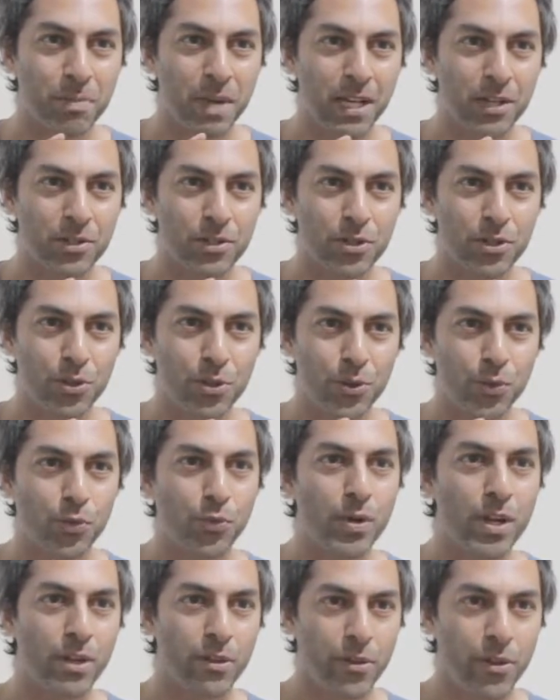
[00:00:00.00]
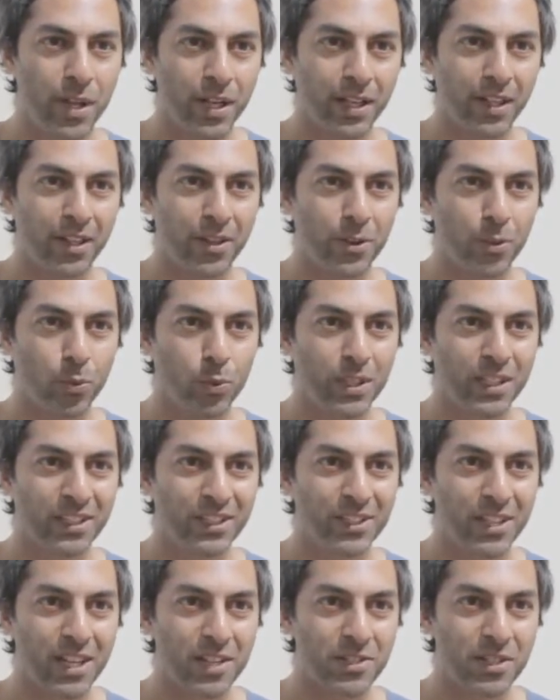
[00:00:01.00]
makes you rethink the
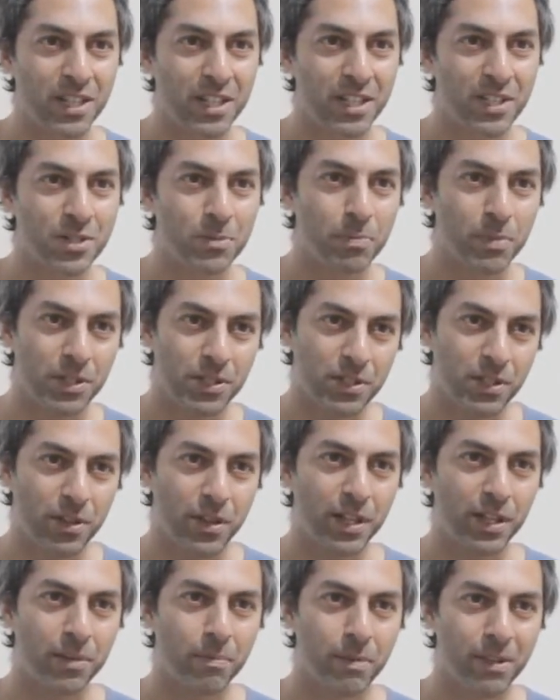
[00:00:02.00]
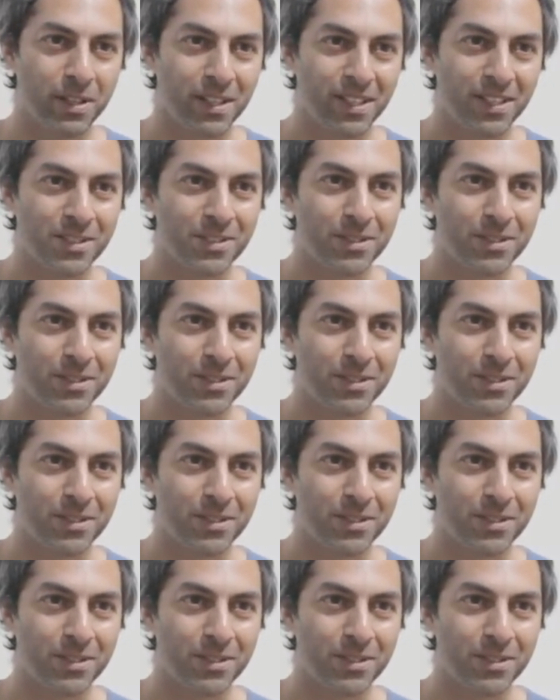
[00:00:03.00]
world as it is, but to think about it